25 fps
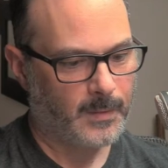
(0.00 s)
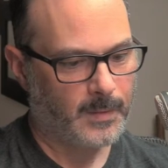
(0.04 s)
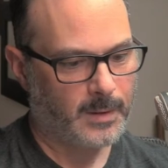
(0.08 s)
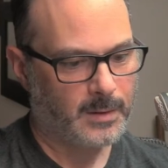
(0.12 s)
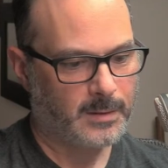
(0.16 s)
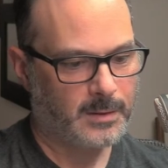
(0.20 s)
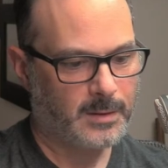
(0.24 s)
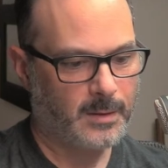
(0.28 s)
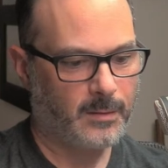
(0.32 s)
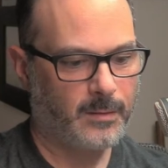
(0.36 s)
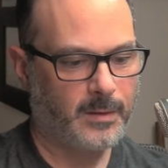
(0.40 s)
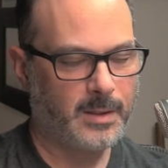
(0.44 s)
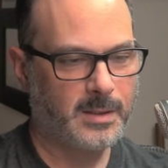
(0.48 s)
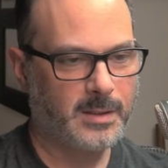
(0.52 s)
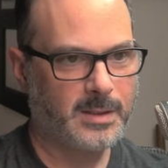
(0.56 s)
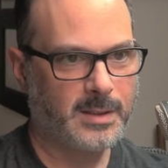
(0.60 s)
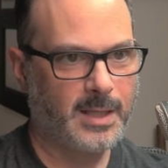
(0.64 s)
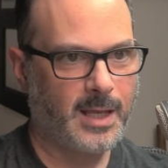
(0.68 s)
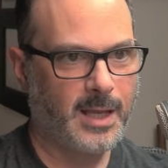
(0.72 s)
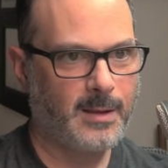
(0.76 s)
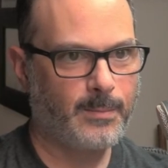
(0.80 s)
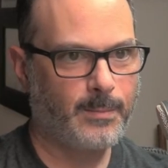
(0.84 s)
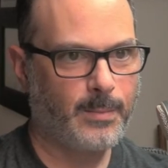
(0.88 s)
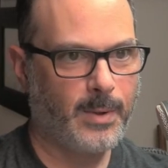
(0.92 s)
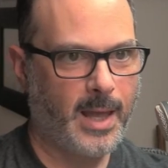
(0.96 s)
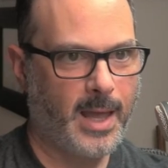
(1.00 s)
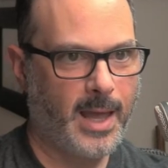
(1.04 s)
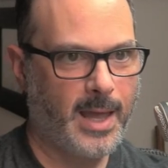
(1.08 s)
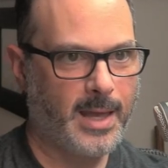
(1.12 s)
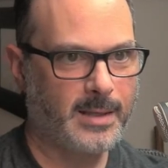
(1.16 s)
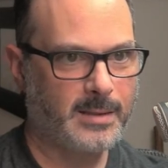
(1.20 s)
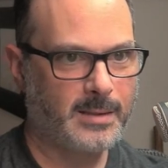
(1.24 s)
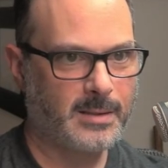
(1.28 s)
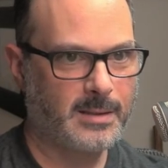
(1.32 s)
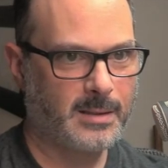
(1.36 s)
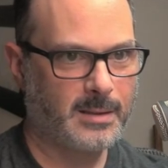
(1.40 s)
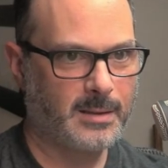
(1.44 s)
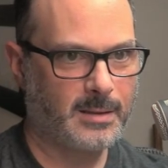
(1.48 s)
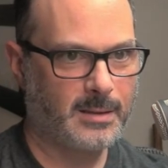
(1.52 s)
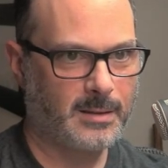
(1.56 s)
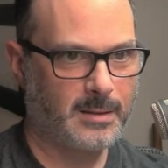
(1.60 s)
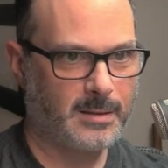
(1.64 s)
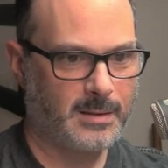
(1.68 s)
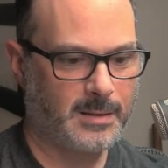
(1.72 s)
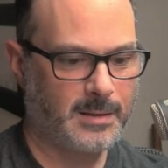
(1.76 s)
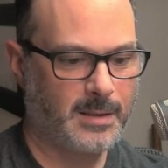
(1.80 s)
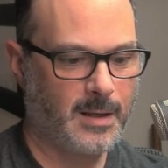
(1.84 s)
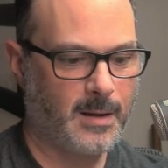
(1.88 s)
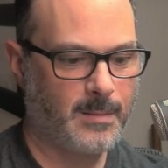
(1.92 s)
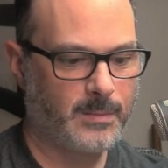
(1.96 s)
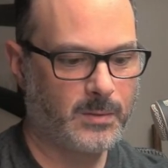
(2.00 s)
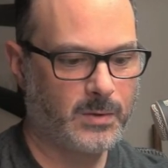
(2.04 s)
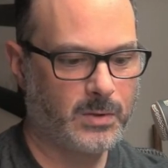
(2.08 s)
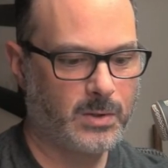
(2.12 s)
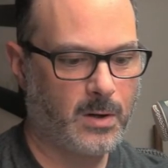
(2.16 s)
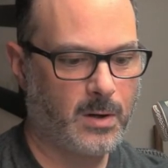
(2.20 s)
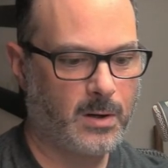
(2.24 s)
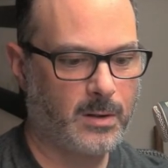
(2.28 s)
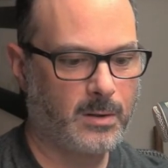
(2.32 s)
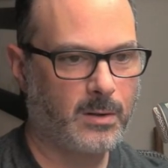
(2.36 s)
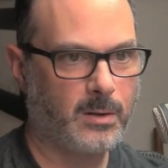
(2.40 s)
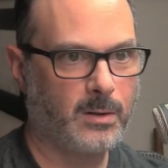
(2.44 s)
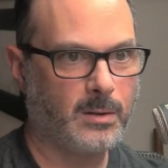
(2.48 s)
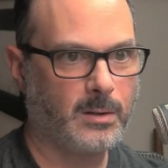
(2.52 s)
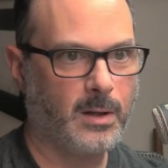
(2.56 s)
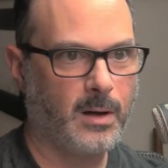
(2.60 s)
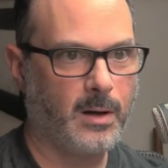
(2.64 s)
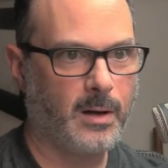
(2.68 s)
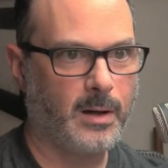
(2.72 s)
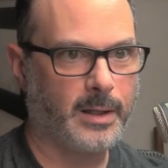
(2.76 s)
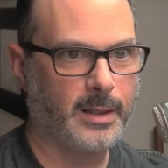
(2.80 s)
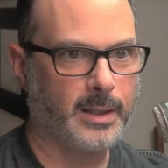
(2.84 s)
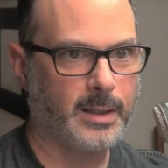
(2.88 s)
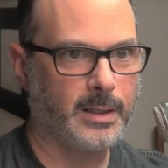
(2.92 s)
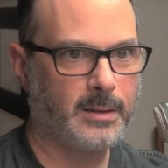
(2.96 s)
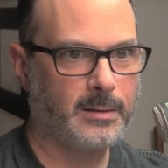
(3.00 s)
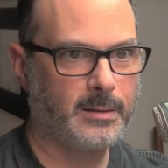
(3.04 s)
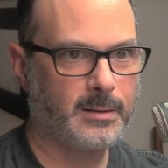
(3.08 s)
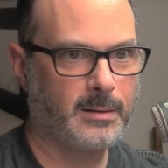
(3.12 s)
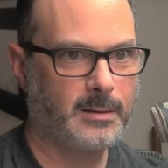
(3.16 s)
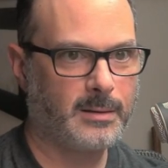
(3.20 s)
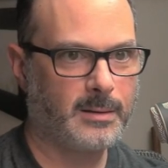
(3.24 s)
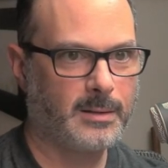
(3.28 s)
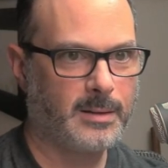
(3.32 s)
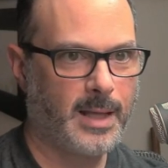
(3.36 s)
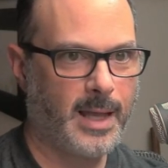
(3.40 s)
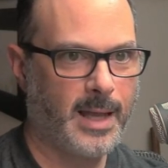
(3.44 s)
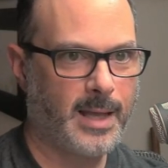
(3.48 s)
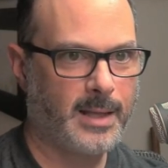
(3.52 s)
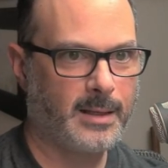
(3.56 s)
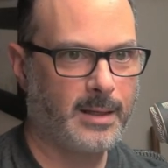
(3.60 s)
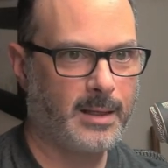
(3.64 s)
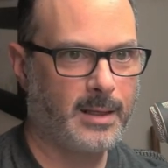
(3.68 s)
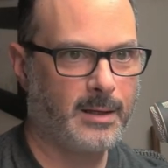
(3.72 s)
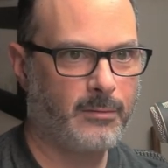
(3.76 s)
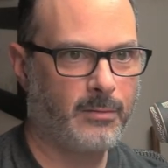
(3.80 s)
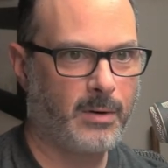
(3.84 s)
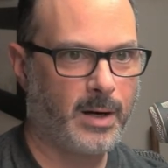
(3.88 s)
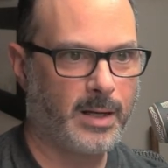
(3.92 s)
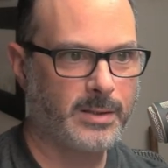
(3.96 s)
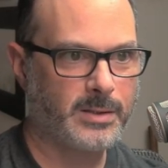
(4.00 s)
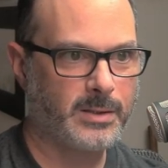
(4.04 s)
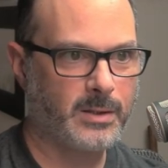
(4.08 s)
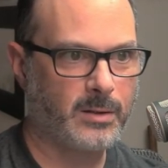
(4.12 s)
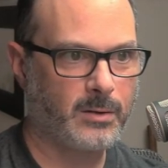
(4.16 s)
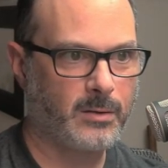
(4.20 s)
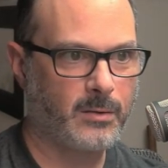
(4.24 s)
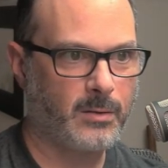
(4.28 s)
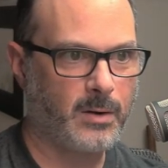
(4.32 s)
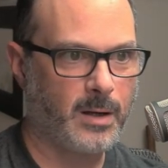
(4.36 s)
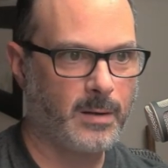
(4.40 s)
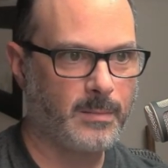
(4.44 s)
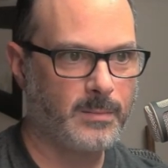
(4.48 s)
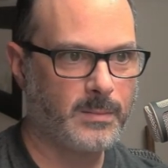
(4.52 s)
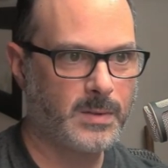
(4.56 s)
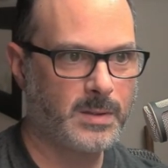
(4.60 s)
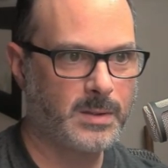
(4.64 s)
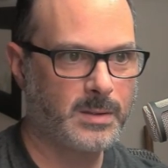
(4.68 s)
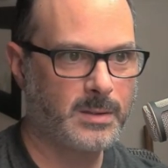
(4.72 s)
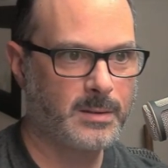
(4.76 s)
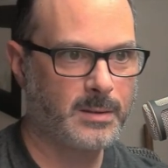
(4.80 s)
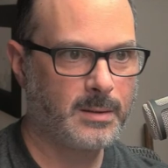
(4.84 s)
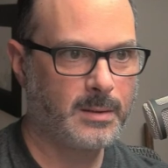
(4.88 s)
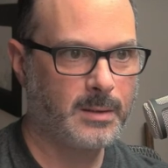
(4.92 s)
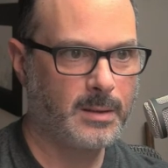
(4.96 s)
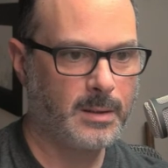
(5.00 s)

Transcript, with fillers: So this tape has some charcoal on it and eraser crumbs.